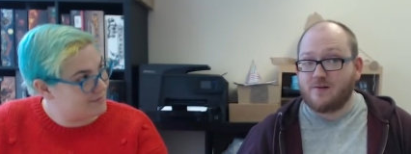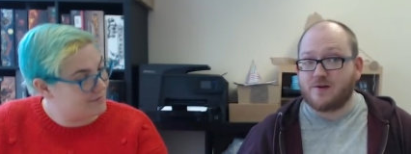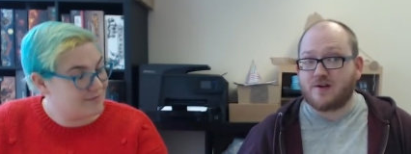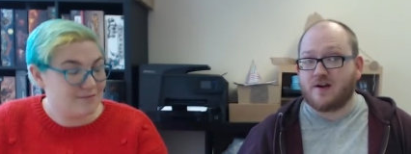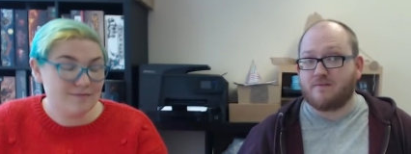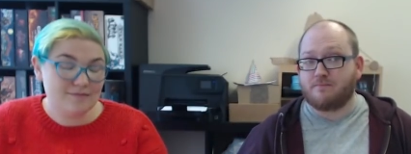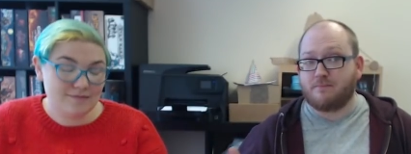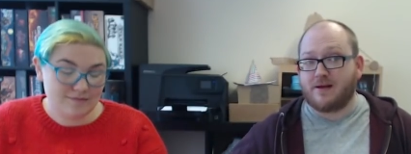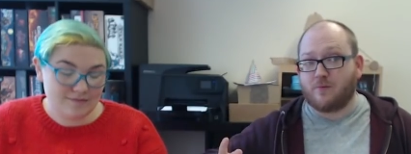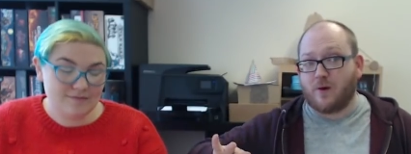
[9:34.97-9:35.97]
Speaker 1: which are kind of mm.
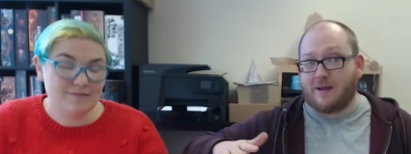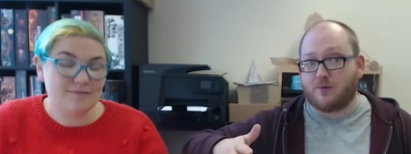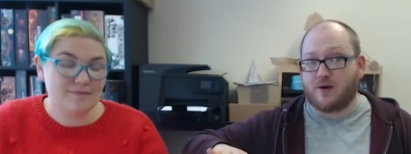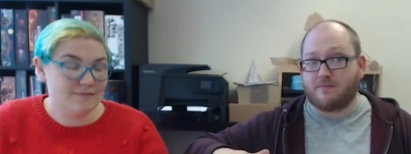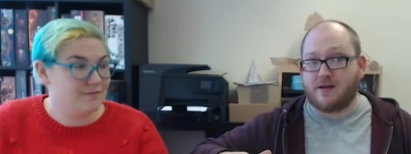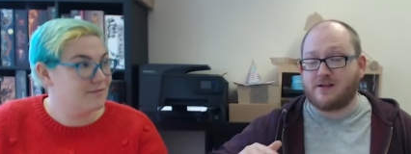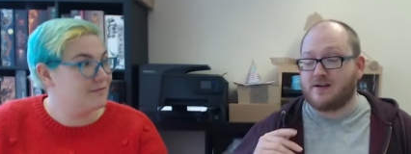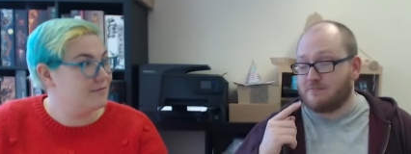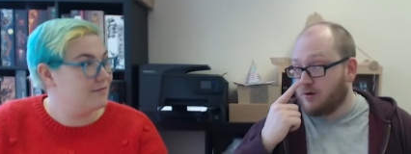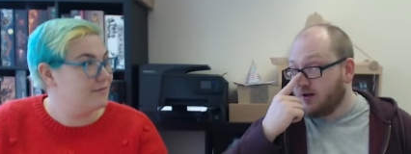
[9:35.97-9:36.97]
midway between a minion
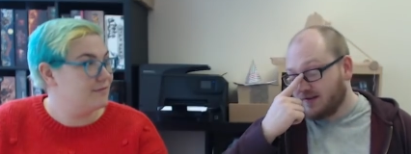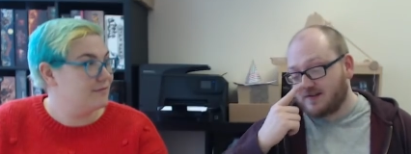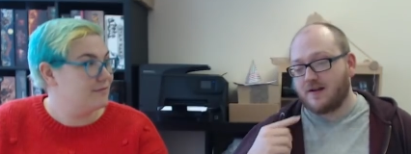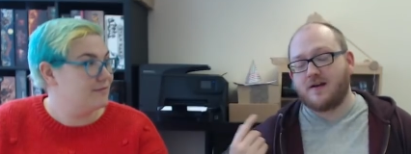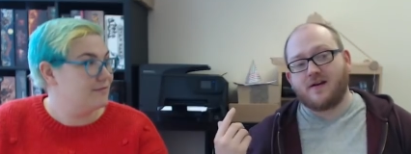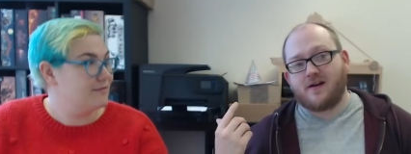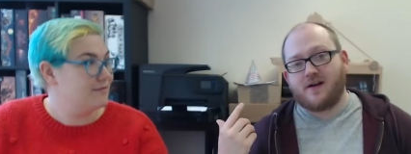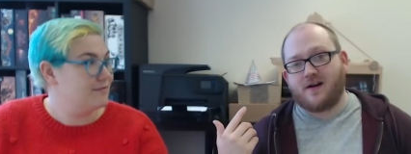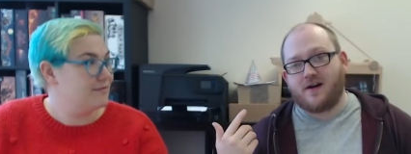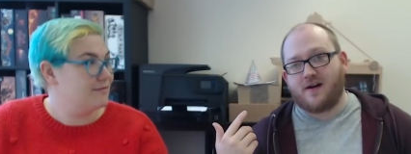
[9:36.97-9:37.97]
and a boss,
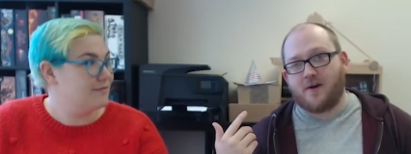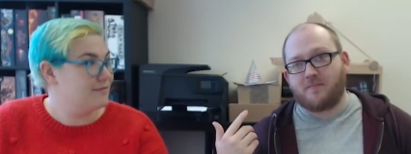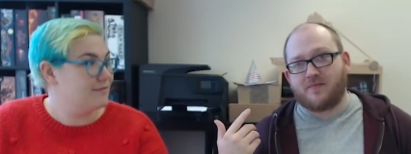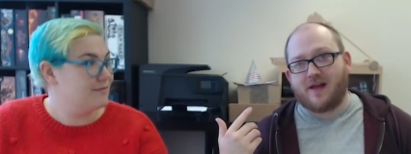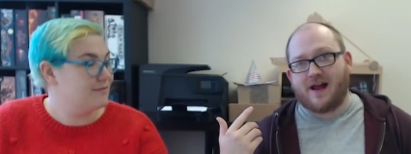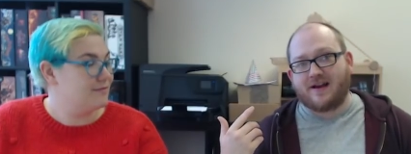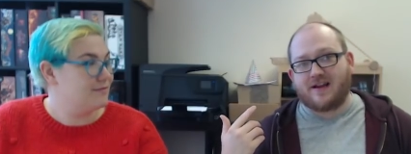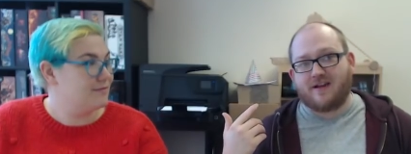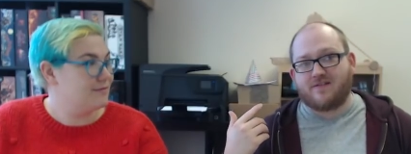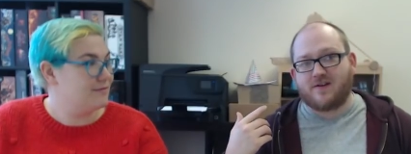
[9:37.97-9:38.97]
uh, and
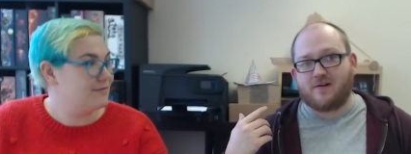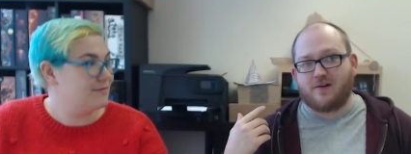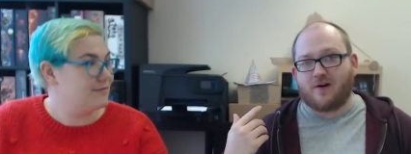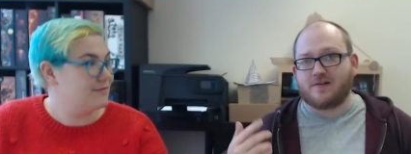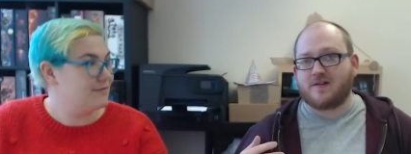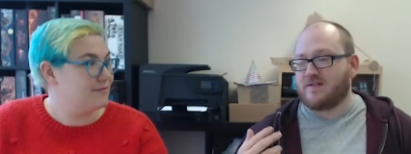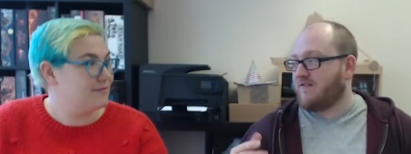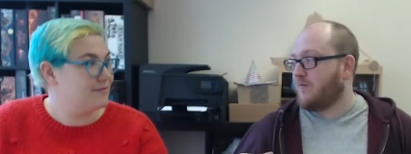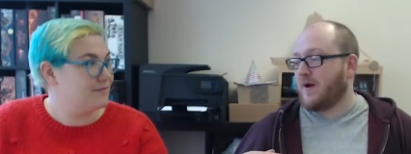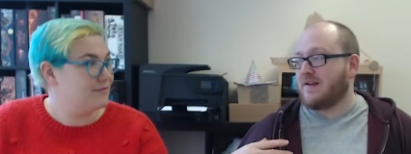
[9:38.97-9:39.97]
it gives you lots of
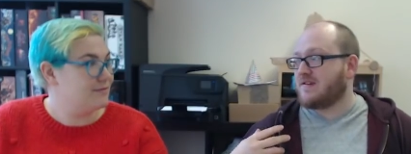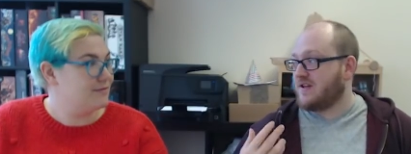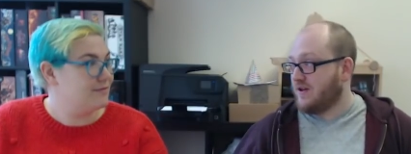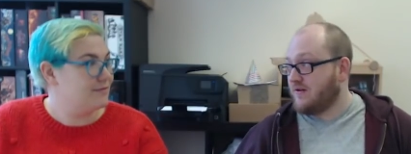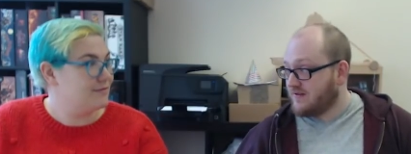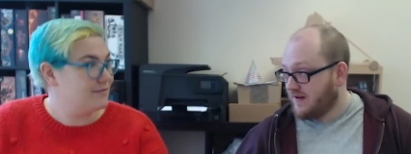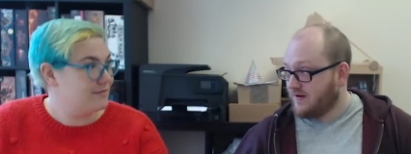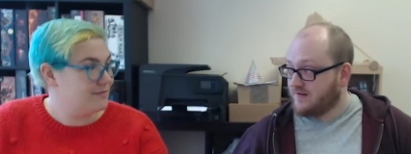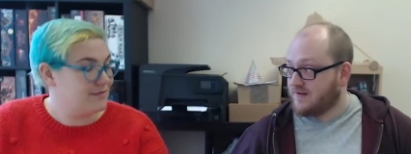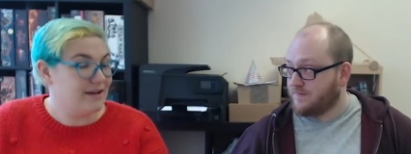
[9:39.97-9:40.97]
different ways to use
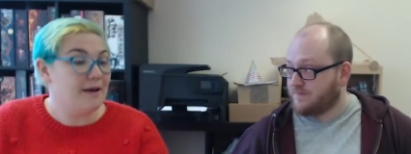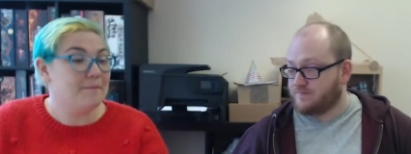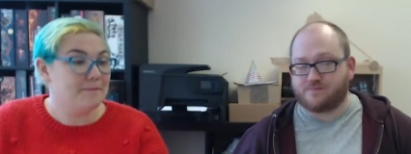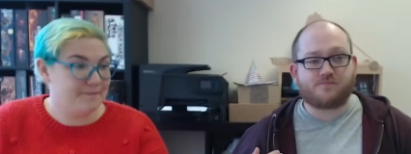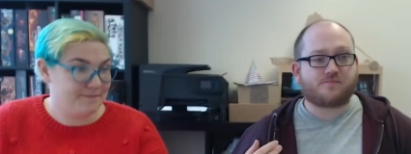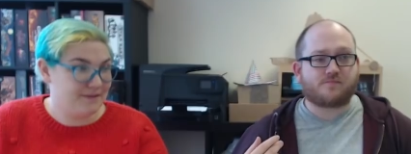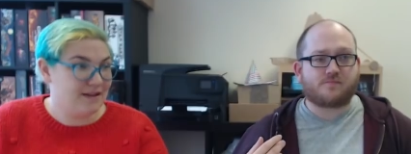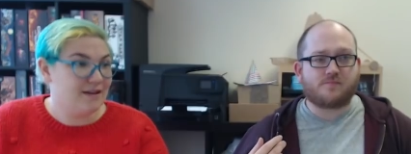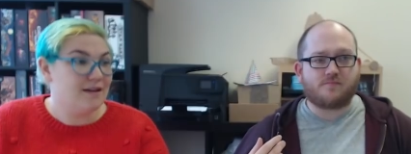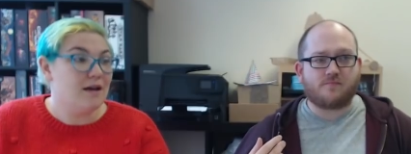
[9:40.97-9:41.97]
those.
Speaker 2: Yeah.
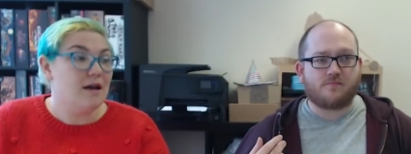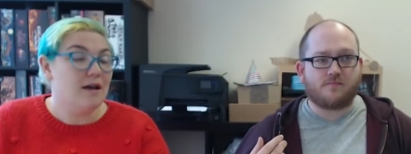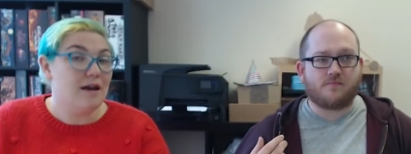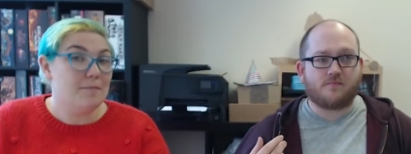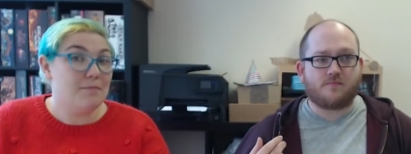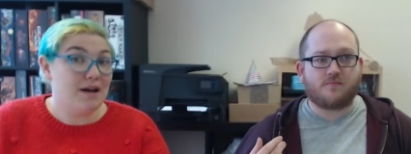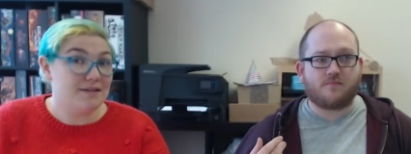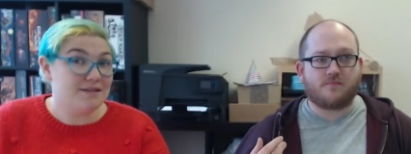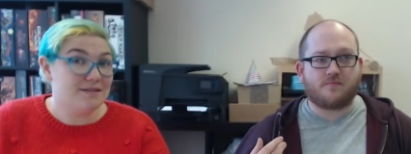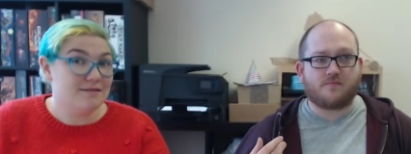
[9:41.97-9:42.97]

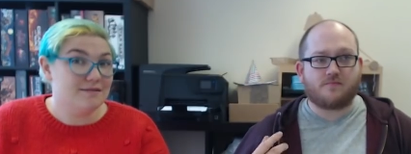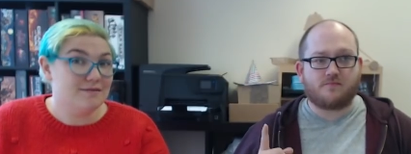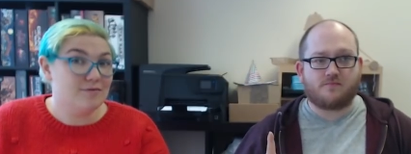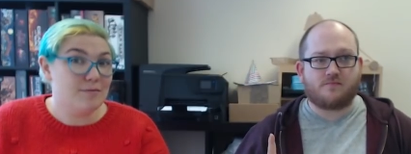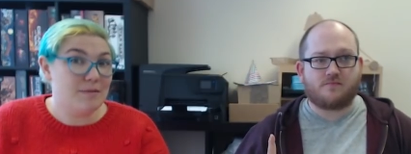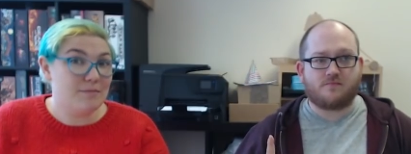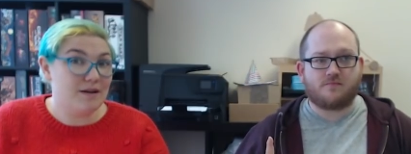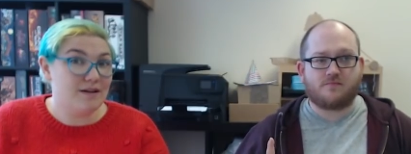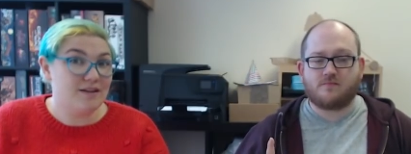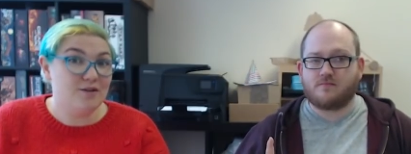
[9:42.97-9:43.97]
But
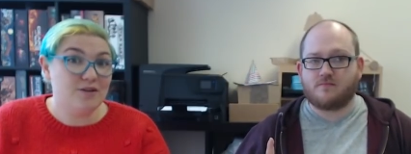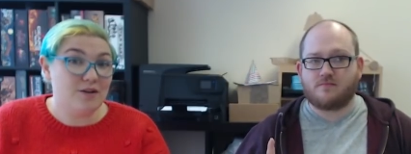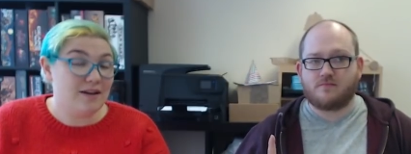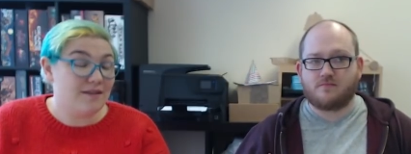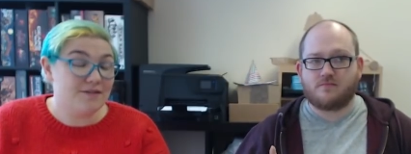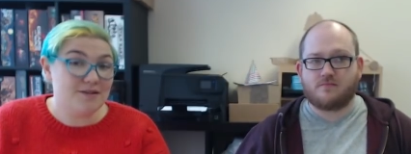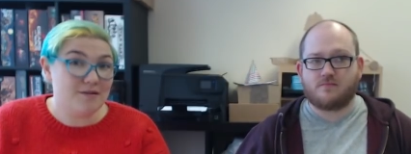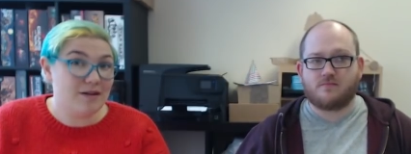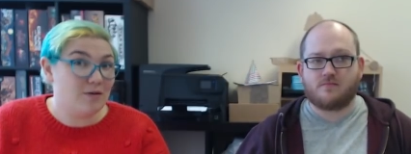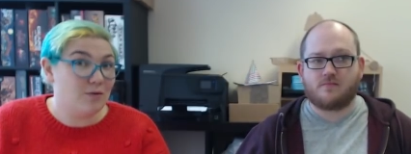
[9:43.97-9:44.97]
remember, you don't have to do
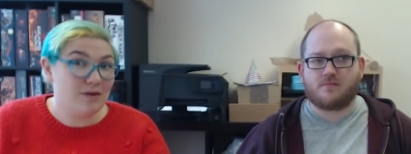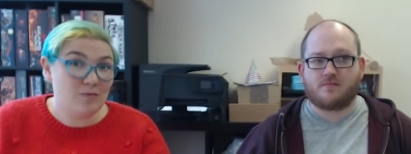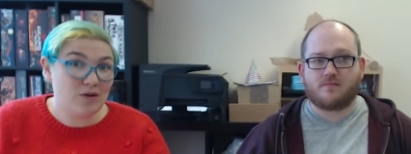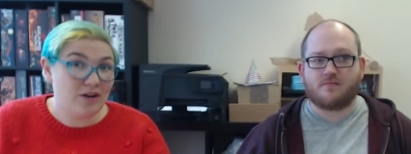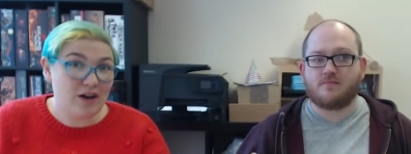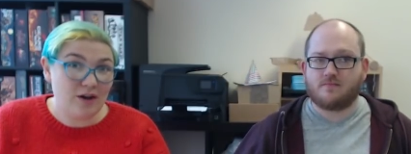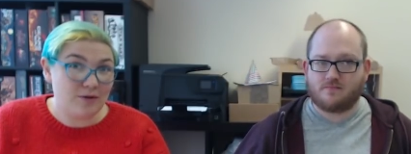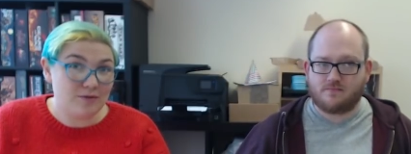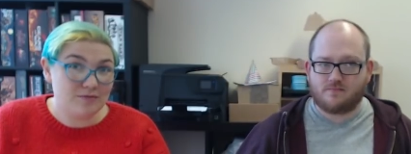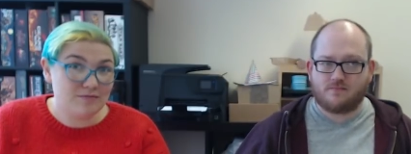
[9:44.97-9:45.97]
it all in one
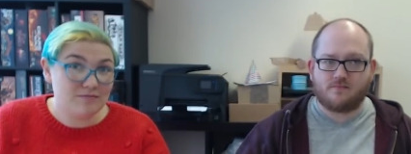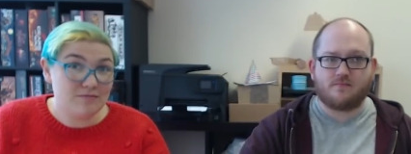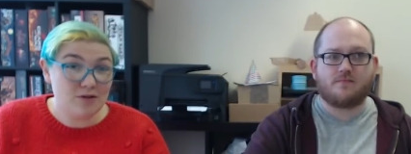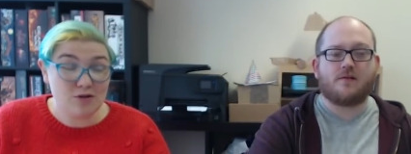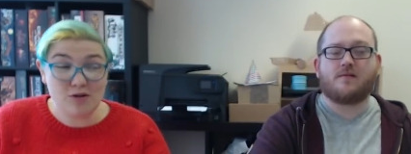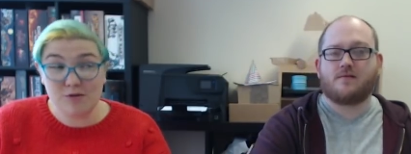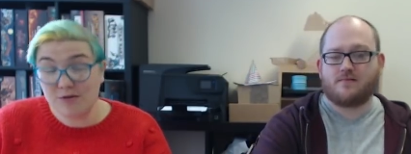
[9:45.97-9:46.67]
go. You could